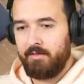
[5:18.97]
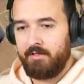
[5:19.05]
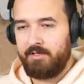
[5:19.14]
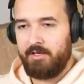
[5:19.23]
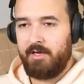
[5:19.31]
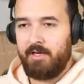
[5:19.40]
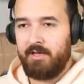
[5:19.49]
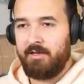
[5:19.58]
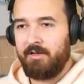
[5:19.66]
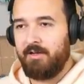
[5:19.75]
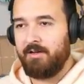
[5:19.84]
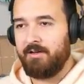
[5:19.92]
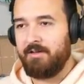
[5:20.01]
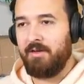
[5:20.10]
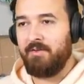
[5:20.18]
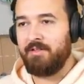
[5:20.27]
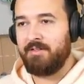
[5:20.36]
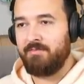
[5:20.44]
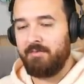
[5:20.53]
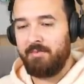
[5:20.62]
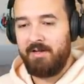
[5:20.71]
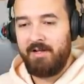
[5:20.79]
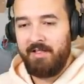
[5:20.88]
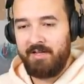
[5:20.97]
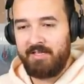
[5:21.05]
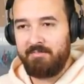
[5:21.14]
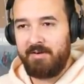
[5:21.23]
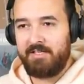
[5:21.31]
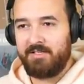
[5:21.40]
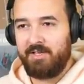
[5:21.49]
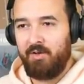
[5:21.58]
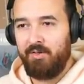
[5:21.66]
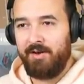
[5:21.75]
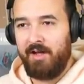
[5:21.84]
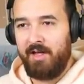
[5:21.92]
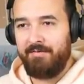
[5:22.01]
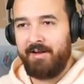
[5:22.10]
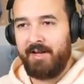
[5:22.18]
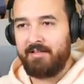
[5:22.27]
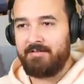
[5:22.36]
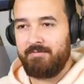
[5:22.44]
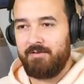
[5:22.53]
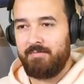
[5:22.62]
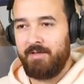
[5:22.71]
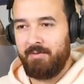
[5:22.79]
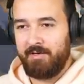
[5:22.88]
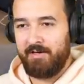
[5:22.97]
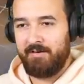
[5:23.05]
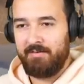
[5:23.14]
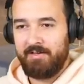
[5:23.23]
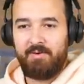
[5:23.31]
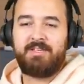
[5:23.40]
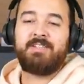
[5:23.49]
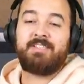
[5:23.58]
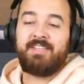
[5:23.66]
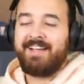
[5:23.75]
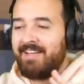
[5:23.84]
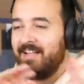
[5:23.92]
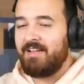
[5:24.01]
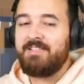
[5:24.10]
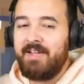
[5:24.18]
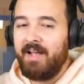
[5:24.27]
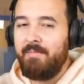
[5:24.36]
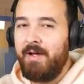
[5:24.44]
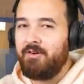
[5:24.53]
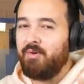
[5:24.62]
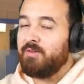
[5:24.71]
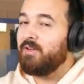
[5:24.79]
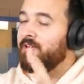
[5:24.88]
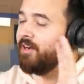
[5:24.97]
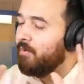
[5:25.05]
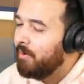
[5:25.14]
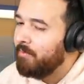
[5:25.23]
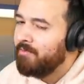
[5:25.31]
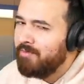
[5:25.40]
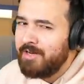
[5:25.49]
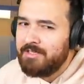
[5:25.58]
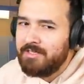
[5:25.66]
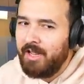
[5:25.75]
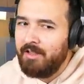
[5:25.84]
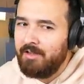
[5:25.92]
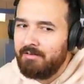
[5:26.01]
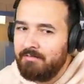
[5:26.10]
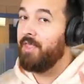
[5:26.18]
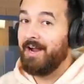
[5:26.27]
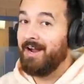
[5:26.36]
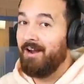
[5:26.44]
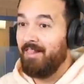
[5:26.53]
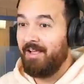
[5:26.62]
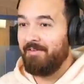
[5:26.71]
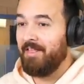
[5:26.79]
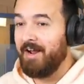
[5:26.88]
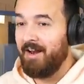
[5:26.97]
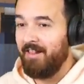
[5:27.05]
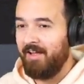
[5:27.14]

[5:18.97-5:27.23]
and this chair can go in this room. This is my stolen artifacts room. There we go. Which is technically a second bedroom. So you know, when we resell it, they're gonna love it. They're gonna